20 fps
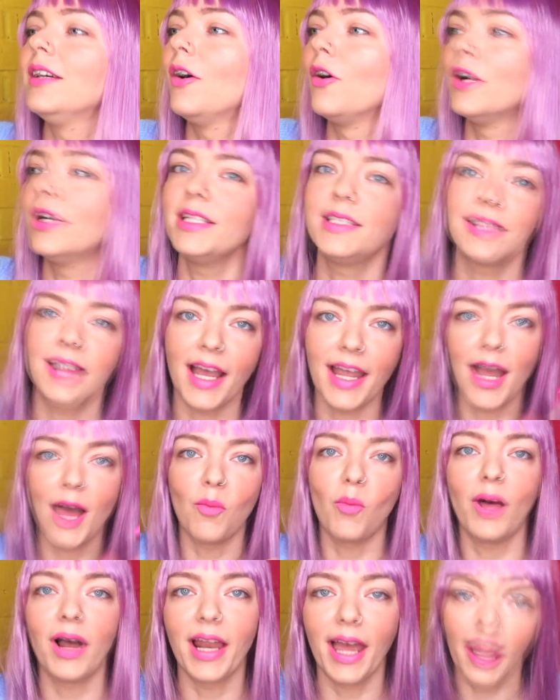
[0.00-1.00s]
or at least I
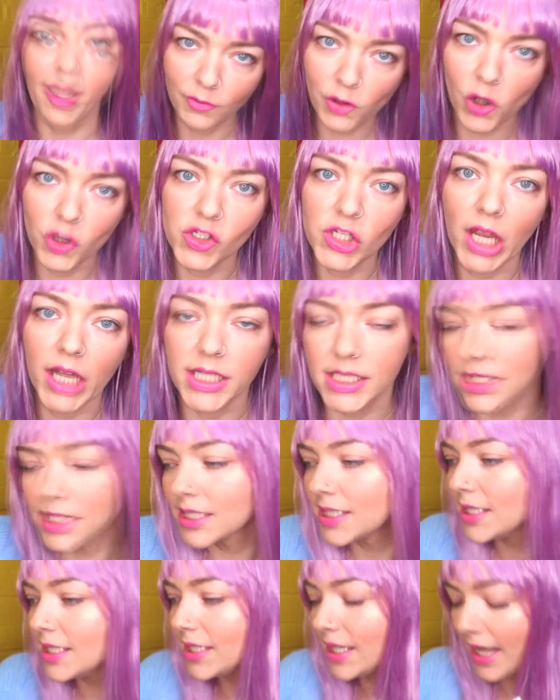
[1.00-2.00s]
am while I have content.
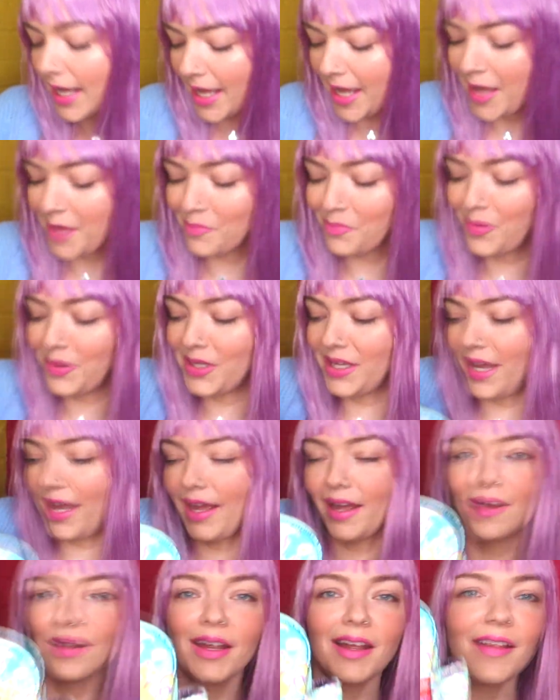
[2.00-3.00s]
But
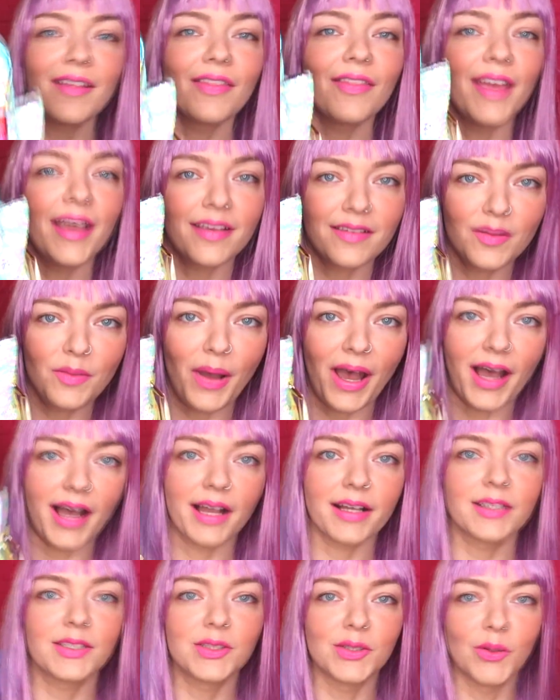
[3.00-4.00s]
yeah, there's the
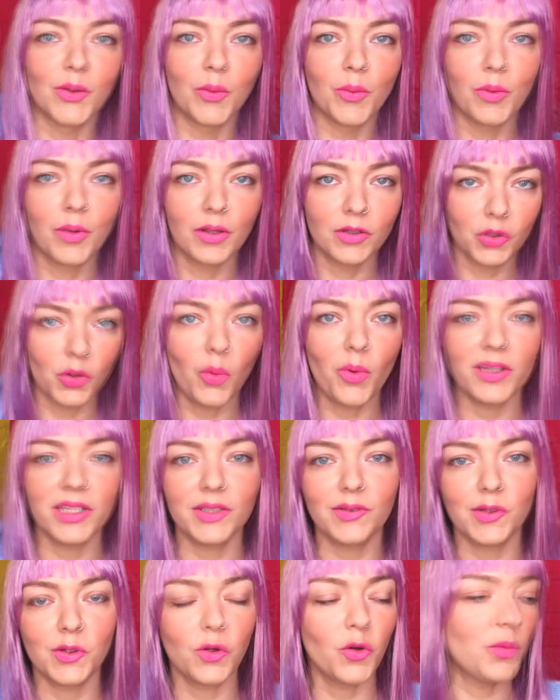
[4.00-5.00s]
bag. So don't want
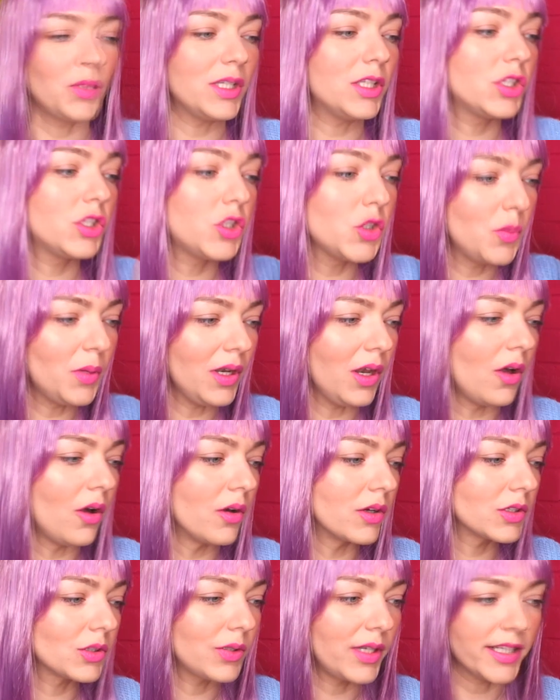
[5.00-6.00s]
this video to be super
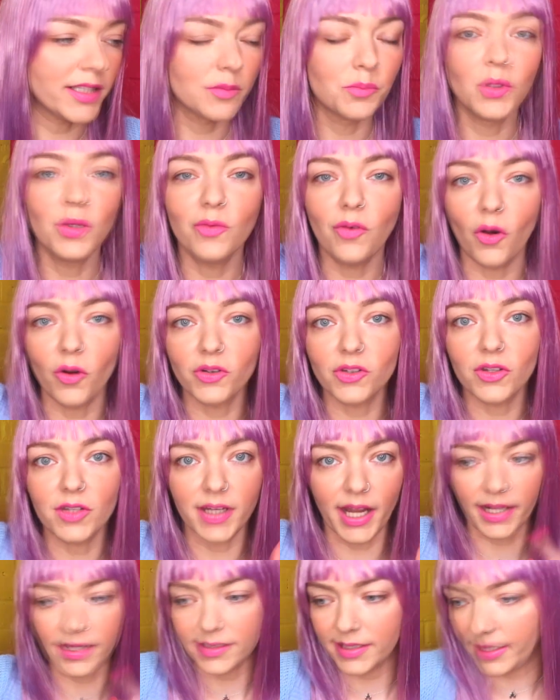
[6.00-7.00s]
long. So let's move on to
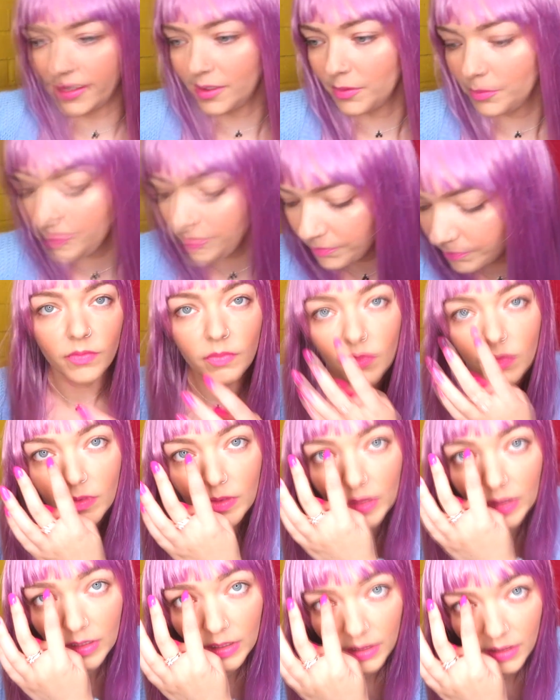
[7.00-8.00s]
the next item.
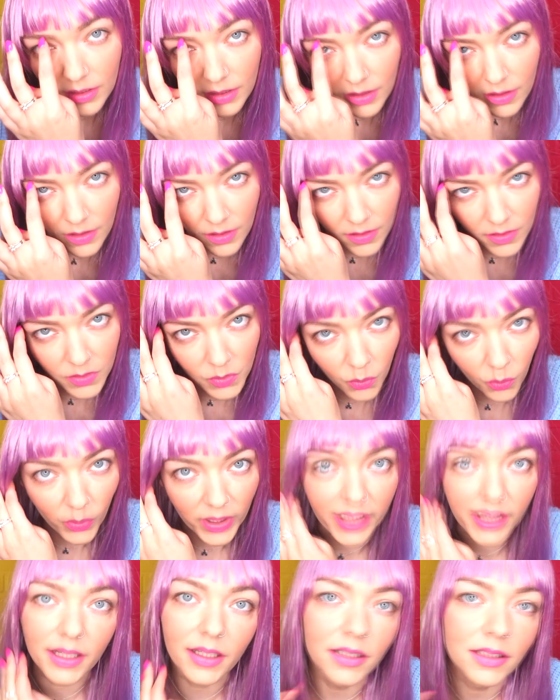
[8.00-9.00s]
This
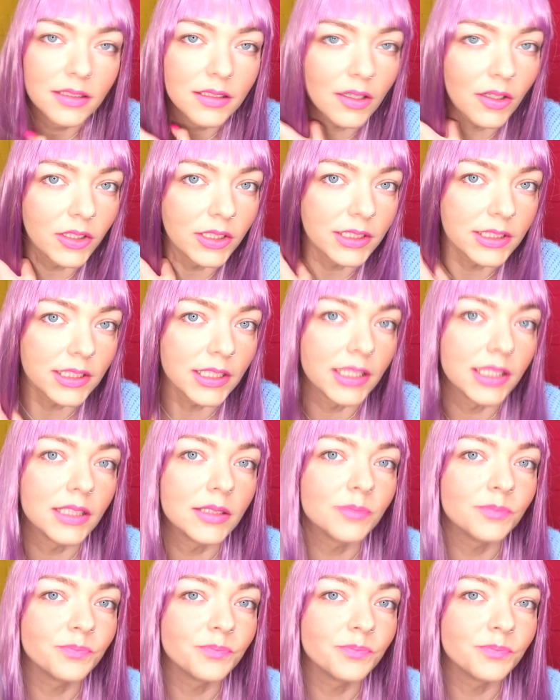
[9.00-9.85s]
wig, honestly.